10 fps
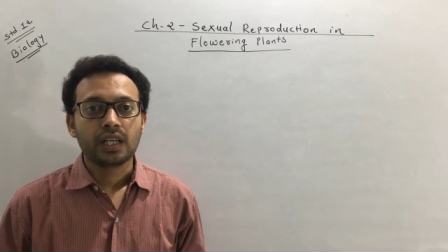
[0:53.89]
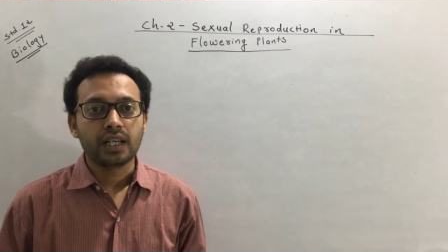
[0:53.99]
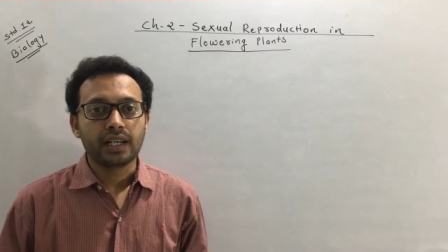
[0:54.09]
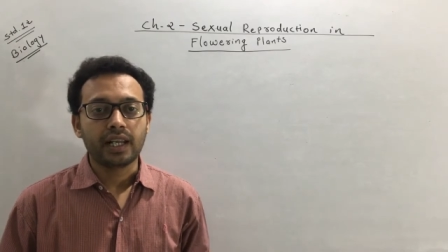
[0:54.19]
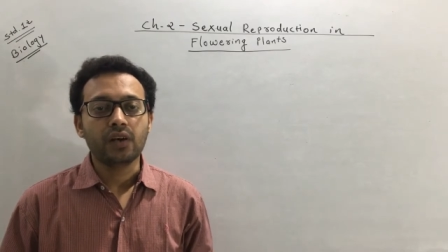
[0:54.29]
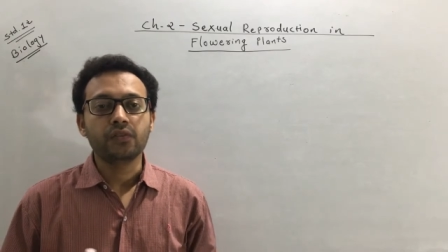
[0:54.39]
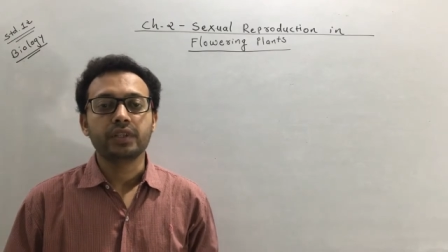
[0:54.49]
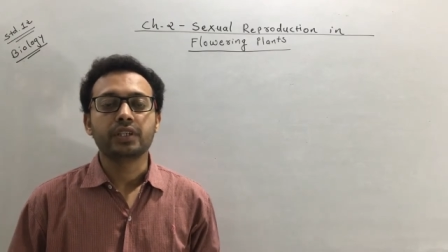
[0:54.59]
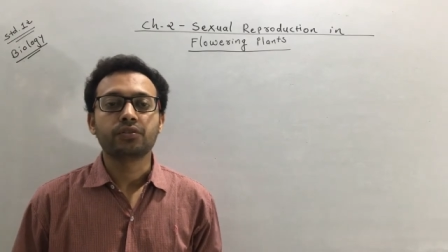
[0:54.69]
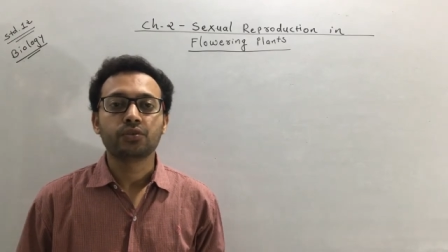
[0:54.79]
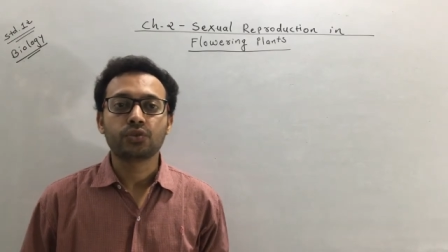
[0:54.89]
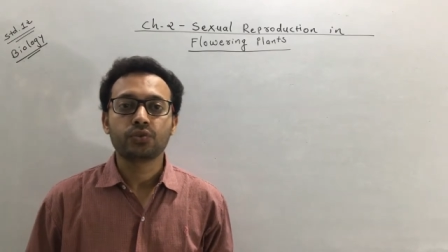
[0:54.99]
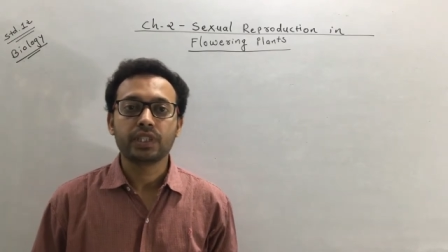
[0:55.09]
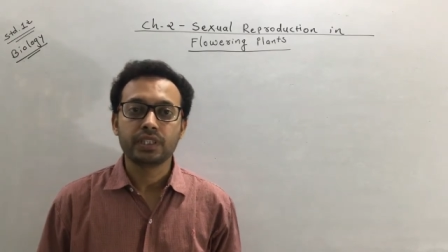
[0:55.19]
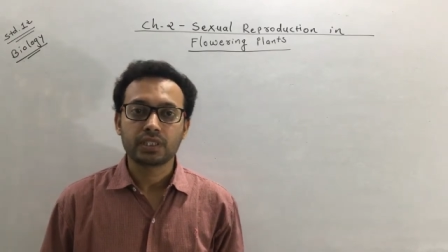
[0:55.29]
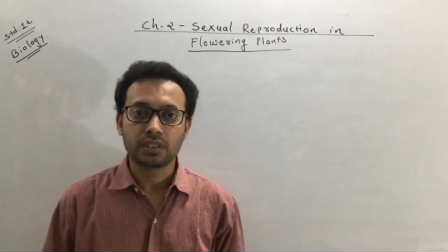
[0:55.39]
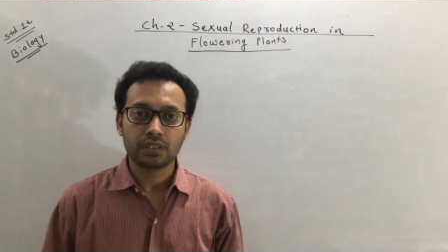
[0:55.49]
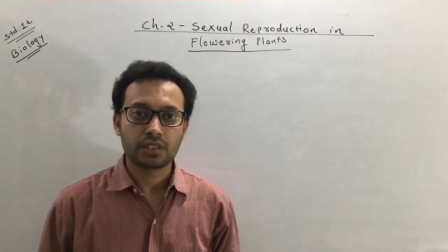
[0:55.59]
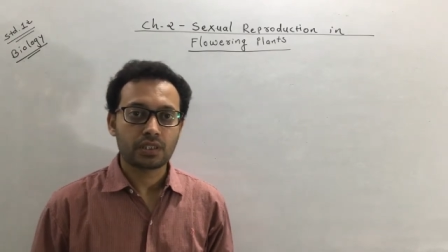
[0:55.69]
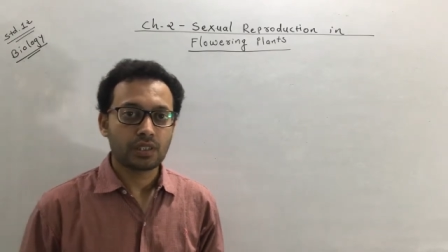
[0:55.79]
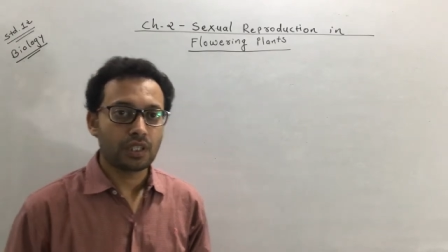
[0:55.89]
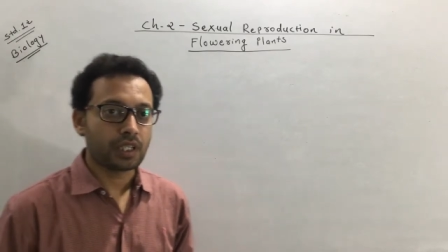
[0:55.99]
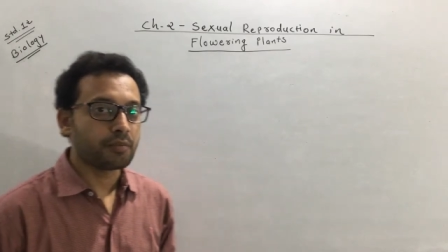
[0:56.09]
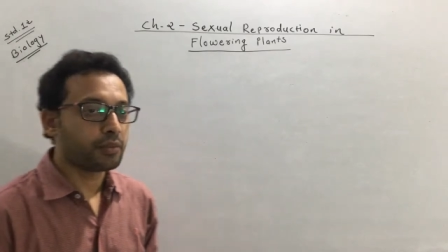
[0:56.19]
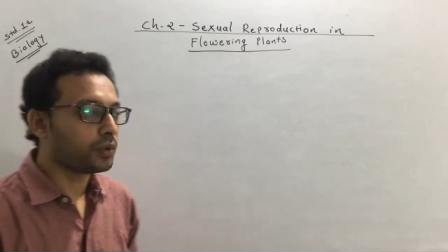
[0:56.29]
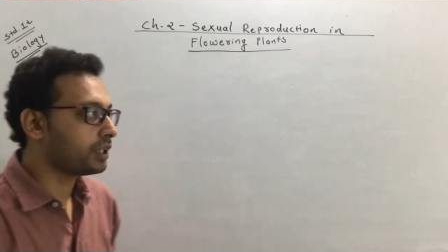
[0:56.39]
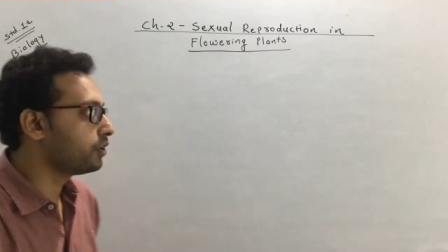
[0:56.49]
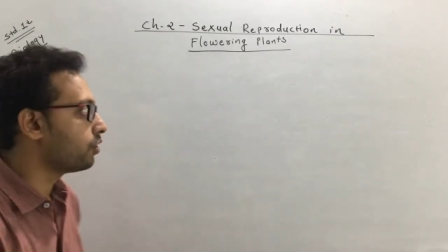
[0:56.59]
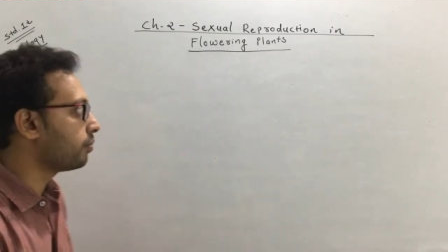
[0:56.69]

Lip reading: And now we have to today discuss an important